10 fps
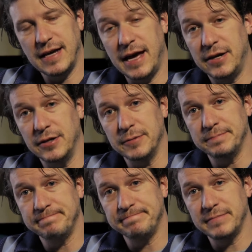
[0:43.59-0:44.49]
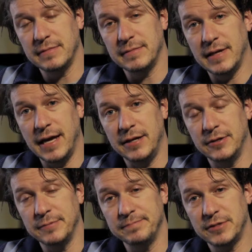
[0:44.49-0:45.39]
I don't
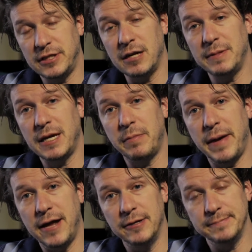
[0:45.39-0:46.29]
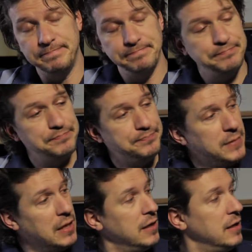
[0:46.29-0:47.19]
know. Starting to become a pattern.
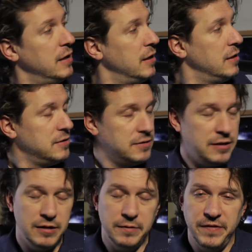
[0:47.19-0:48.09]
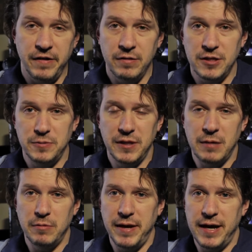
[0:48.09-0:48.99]
Starting to very much
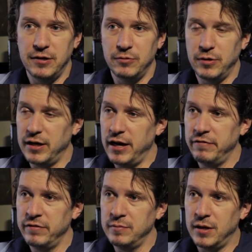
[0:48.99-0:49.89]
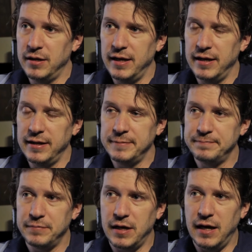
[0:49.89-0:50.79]
become a pattern where every Monday
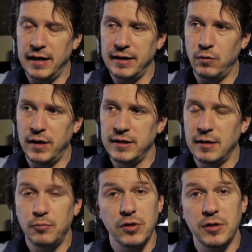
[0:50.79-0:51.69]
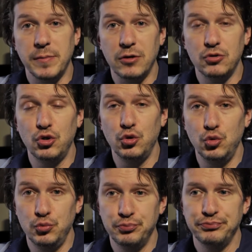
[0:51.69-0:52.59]
I wind up with about
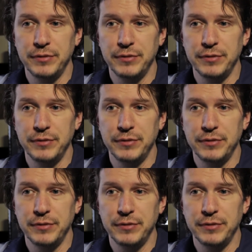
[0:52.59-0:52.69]
2.